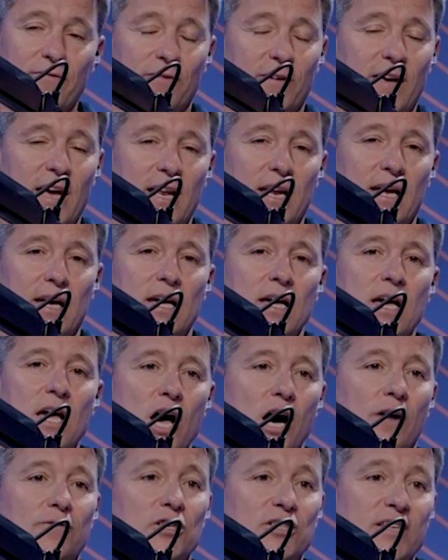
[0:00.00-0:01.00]
forget it,
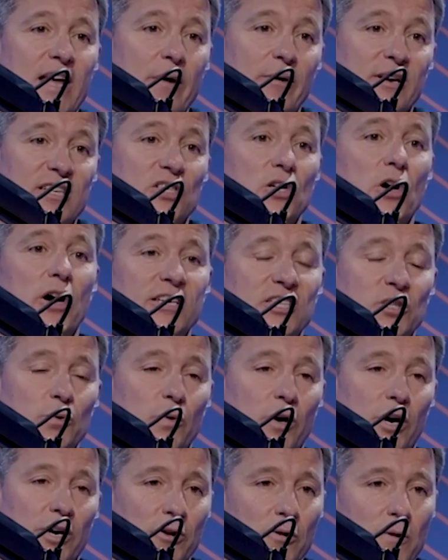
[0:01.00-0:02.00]
of just how excited you
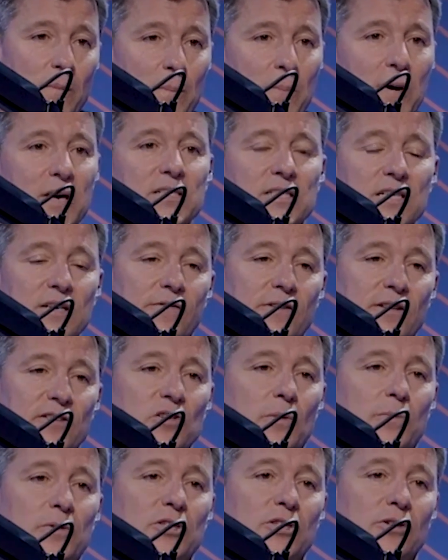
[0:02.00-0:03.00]
were. You were buzzing for
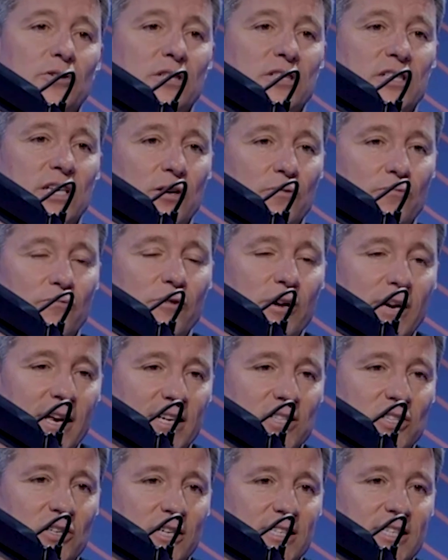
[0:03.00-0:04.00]
this opportunity. You're really
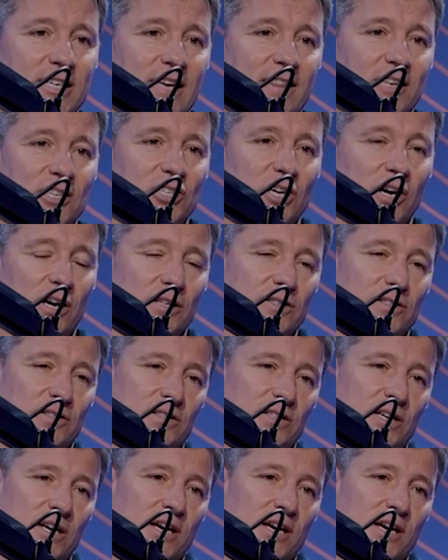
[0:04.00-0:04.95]
excited to get the chance